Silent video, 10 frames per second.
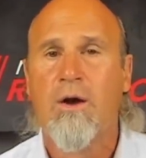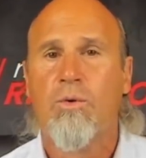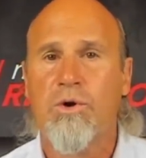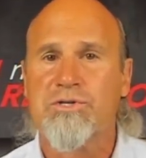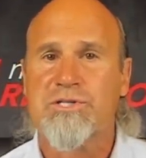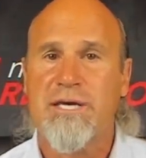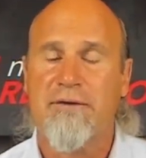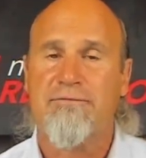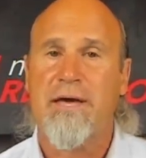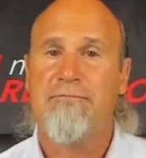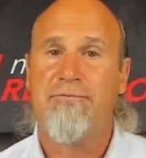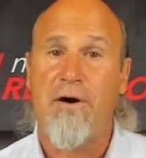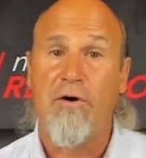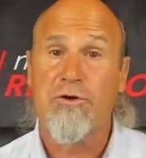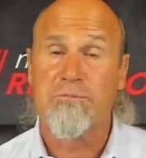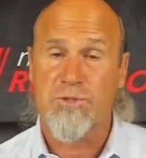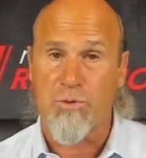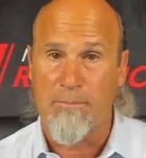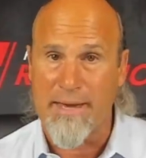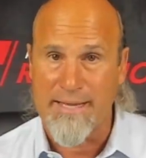We'll see if the volumes
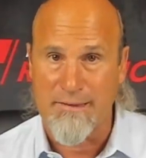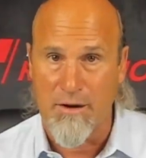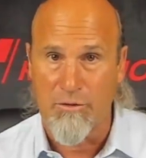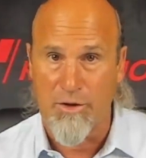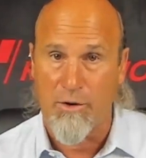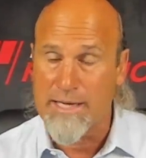remain low, though.